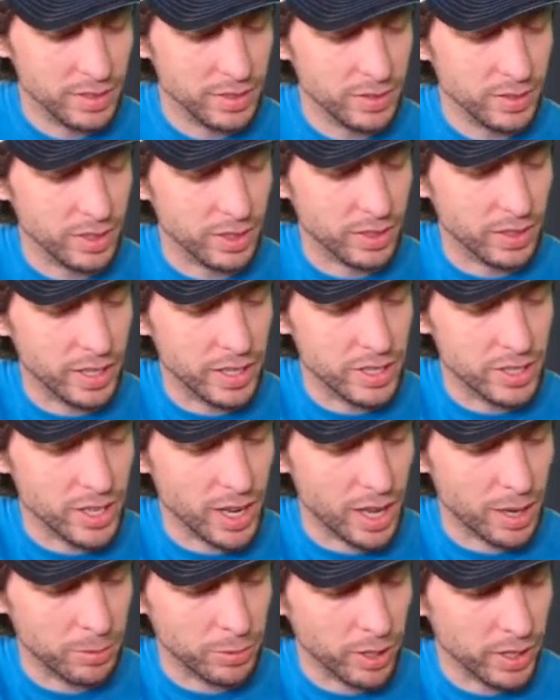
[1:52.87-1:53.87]
What a great
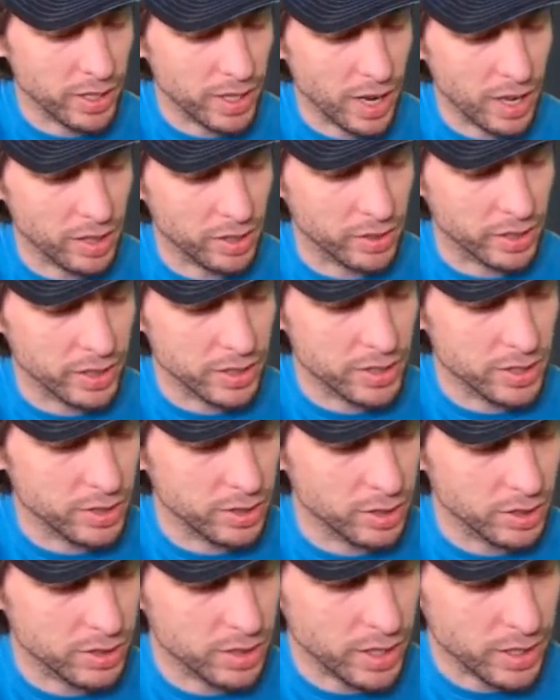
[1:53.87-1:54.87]
job. Great coloring,
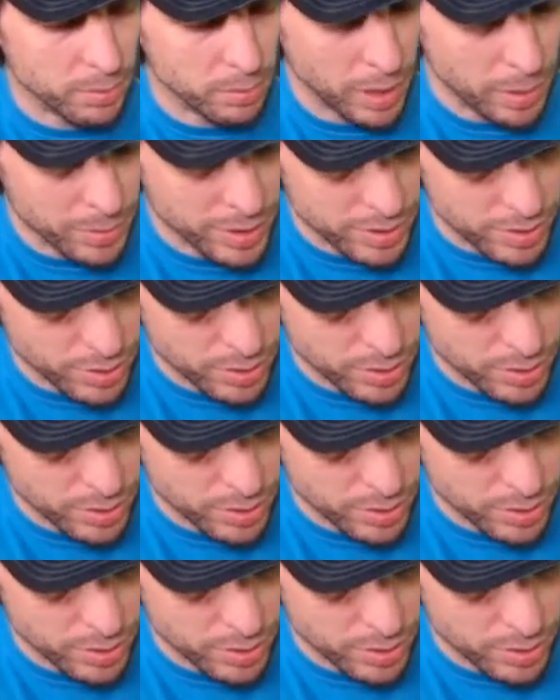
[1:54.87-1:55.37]
too. Looks like maybe it's